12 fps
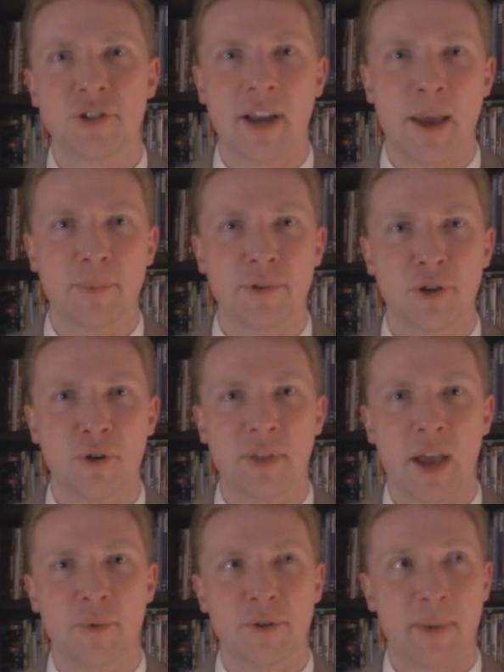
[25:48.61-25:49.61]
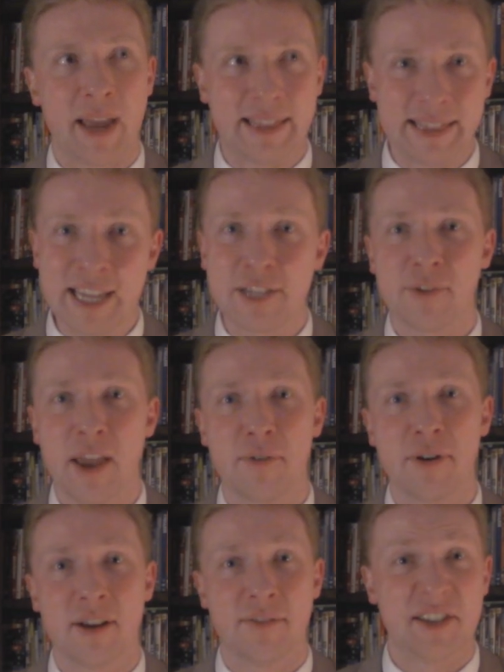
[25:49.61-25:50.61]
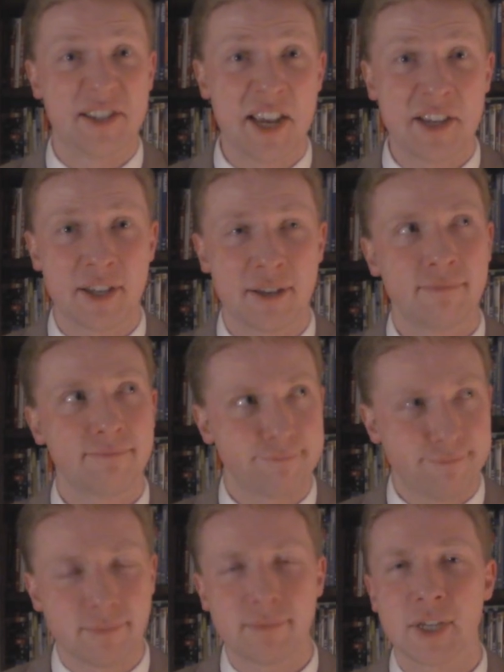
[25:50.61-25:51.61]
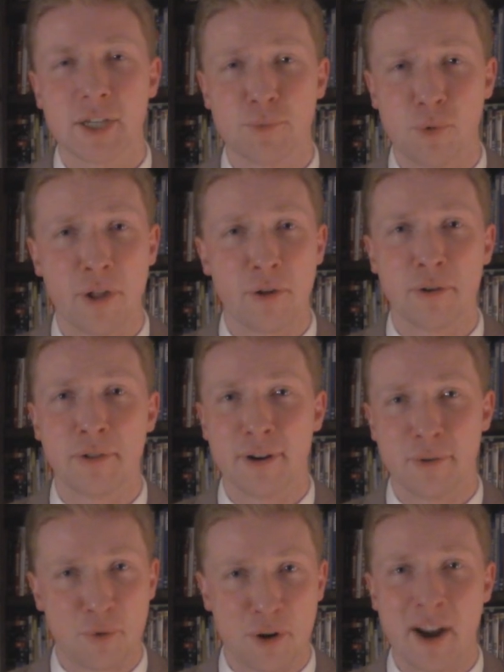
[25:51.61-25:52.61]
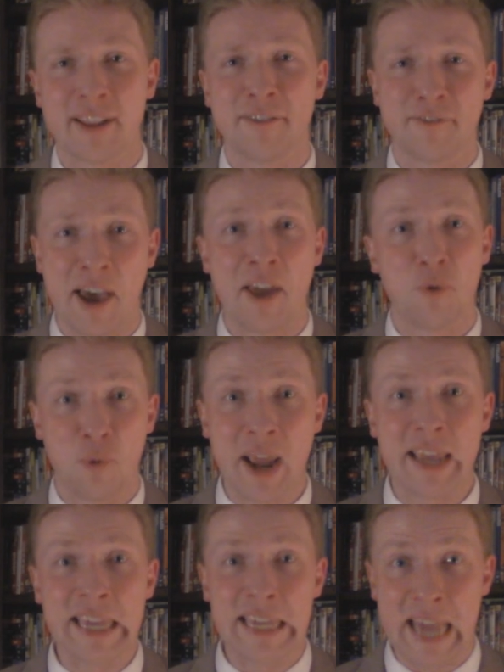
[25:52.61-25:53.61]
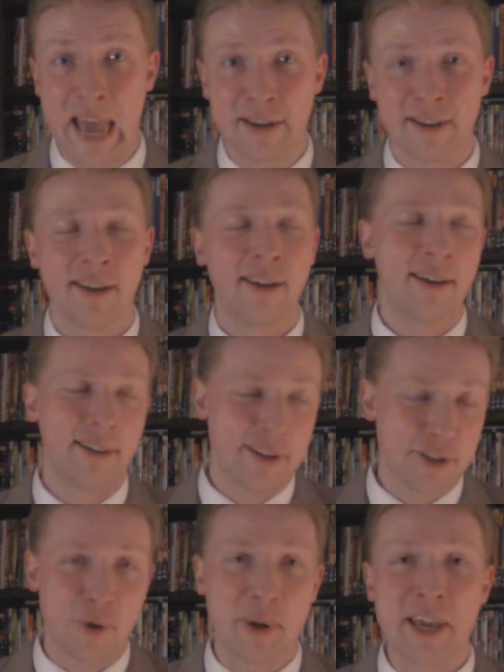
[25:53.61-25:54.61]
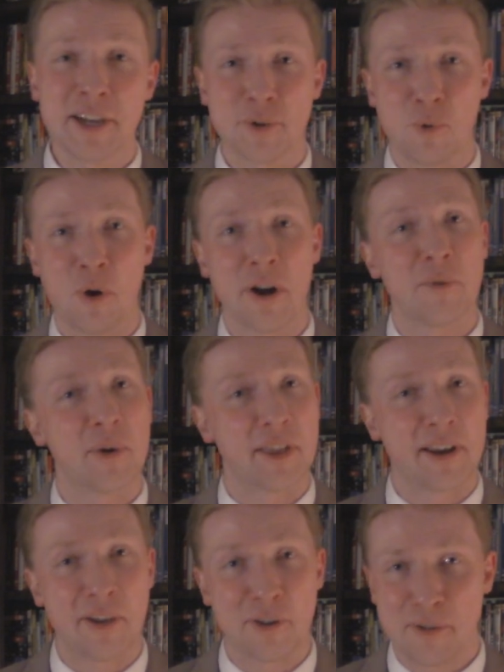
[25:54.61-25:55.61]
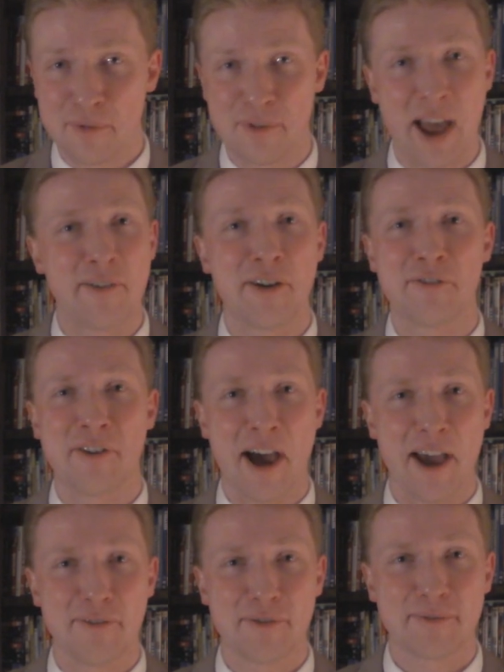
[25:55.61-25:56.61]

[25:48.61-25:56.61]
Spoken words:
an episode that was my least favorite of the season. Spoiler alert, we're not at the final ranking yet, so he is awarded with another 5 out of 5.